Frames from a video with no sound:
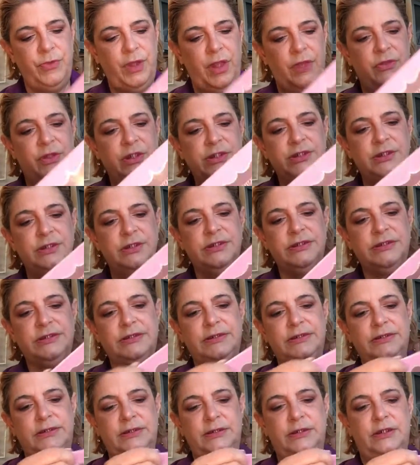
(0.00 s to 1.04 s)
they
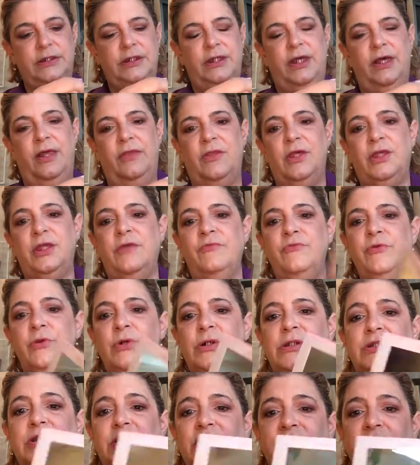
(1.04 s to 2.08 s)
give you
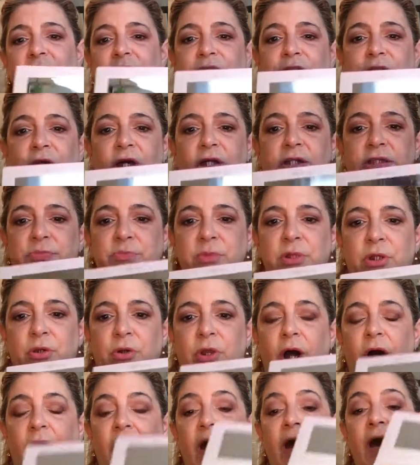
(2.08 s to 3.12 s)
a decent sized
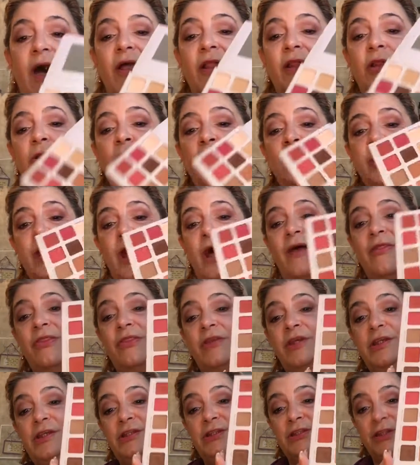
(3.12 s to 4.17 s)
mirror. Look at
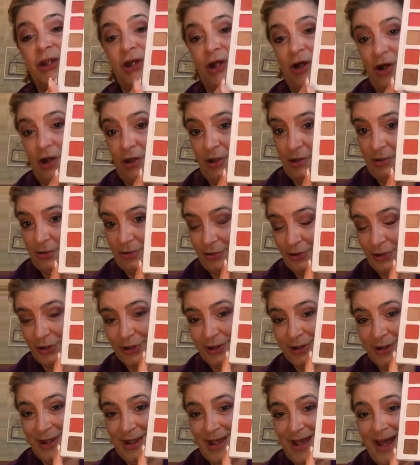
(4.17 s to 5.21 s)
these colors.